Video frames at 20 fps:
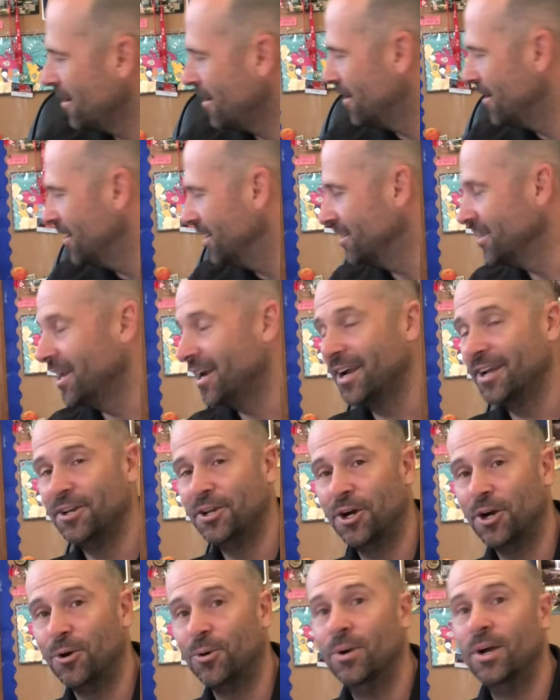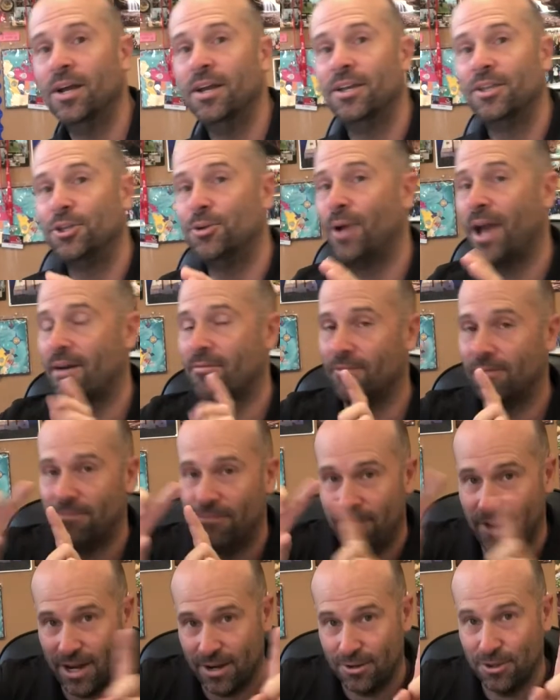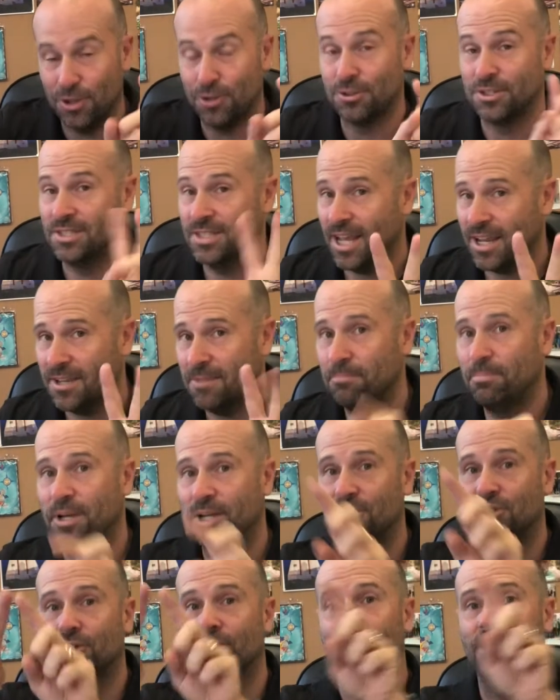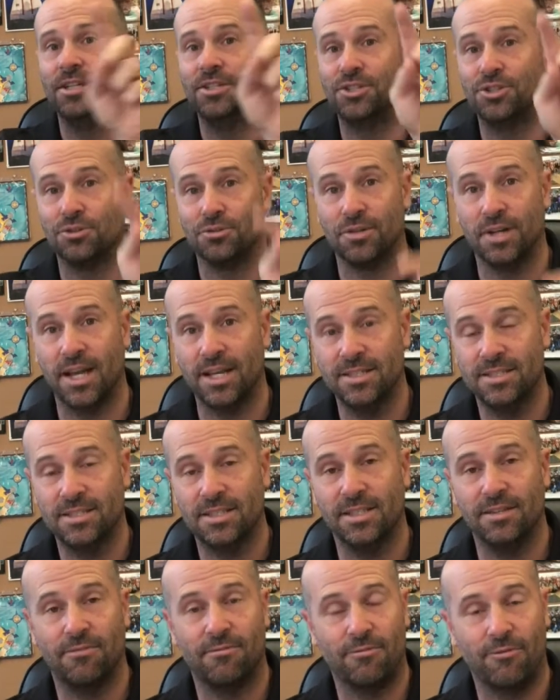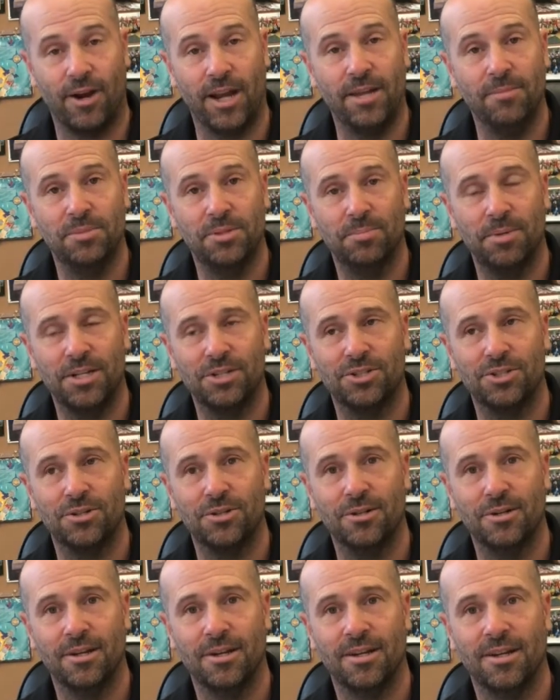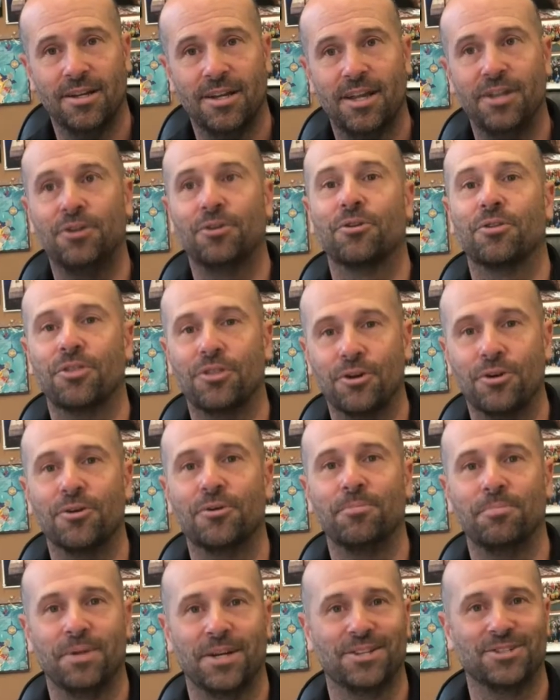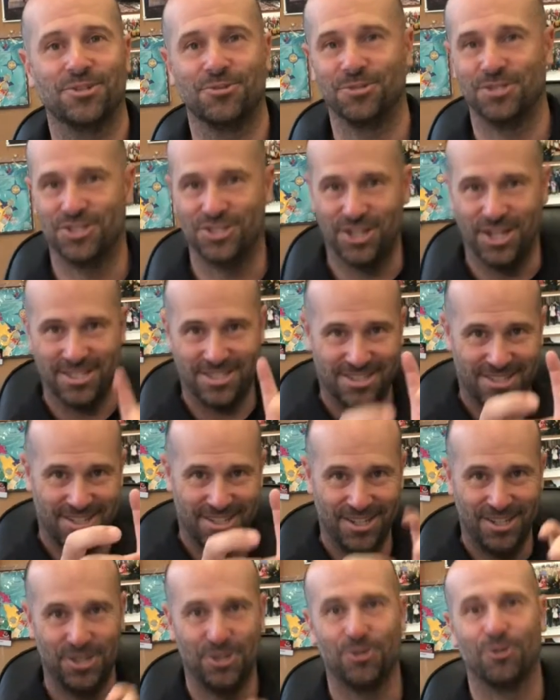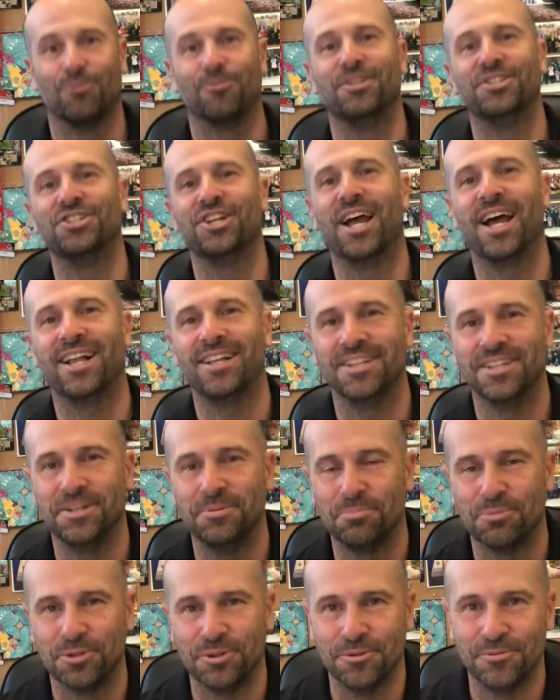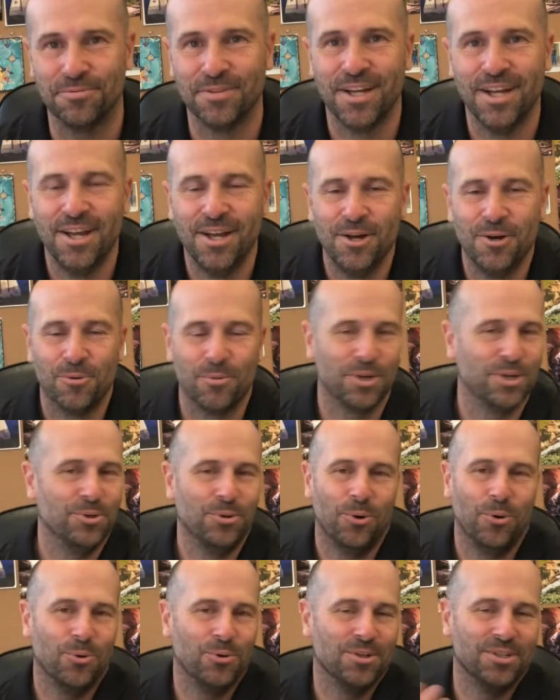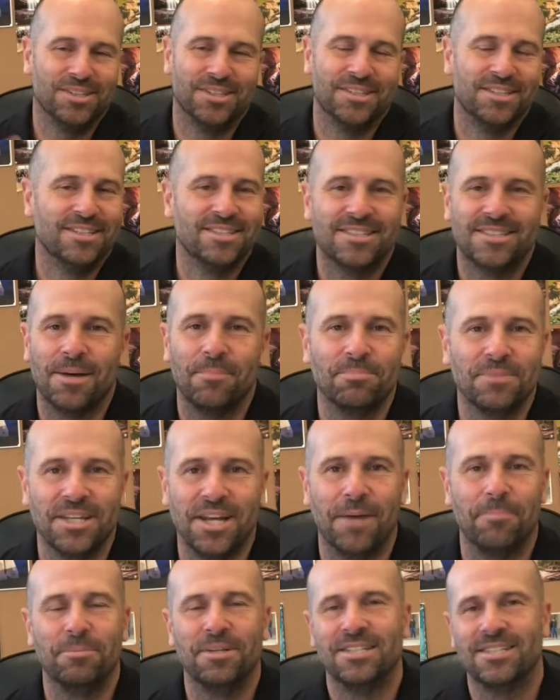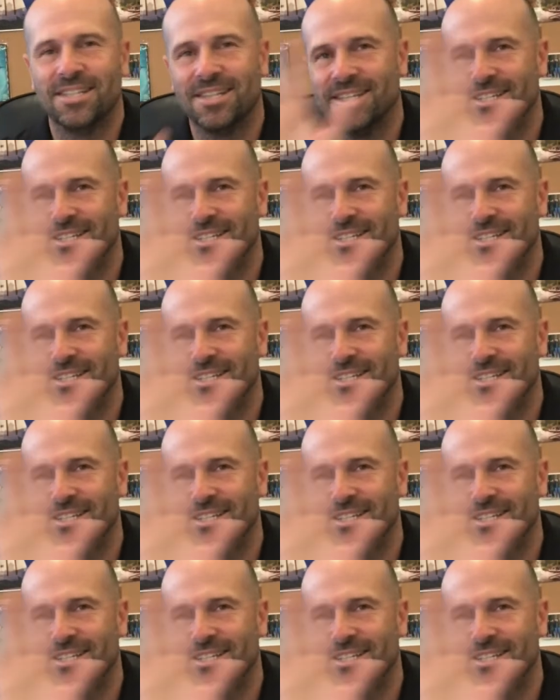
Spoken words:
And then I know you have your second picture is your nicely framed picture, and your third picture is just your originality proof, where you hold something up into the